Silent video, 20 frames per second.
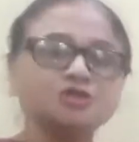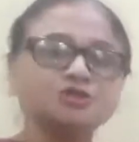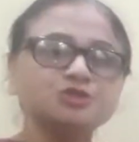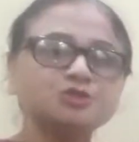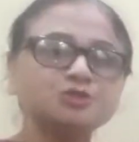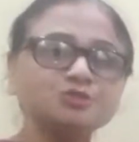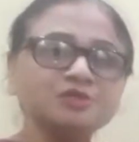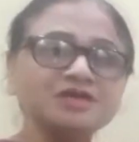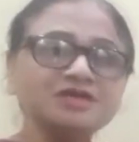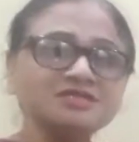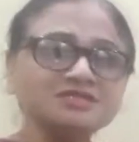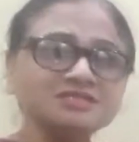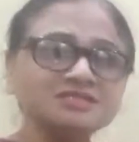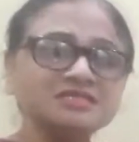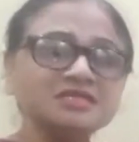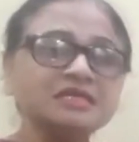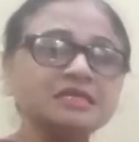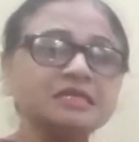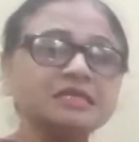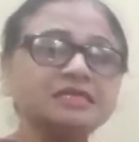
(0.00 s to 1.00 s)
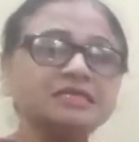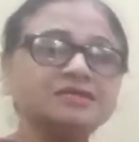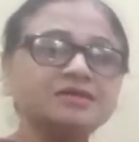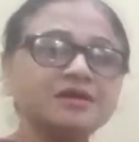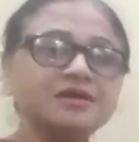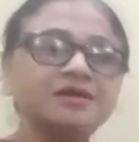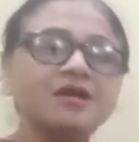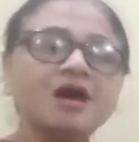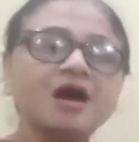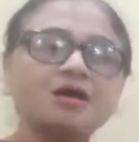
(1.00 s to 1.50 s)
Students,
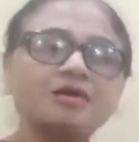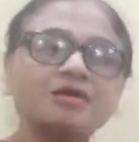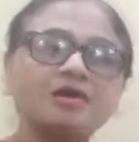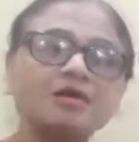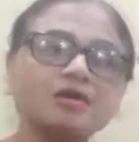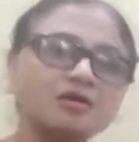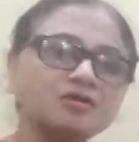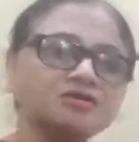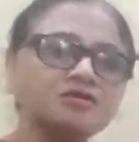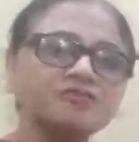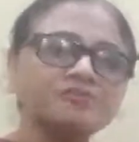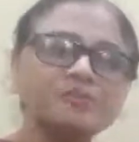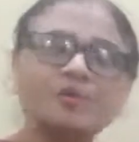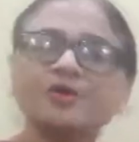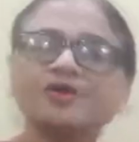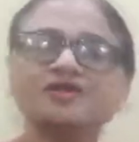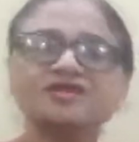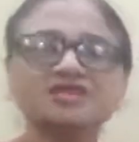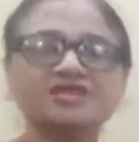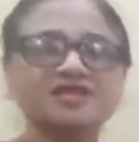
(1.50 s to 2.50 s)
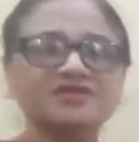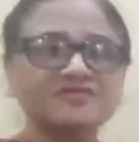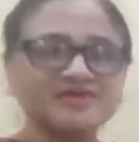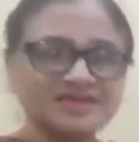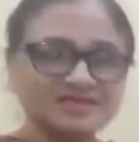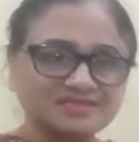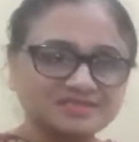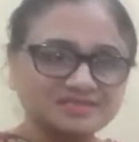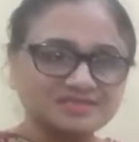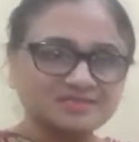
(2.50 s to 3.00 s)
there are a lot of poetic
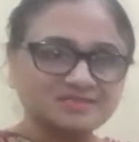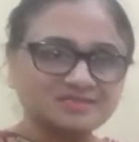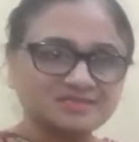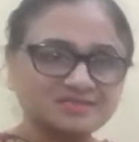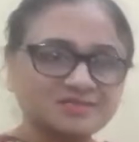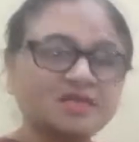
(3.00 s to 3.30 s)
devices.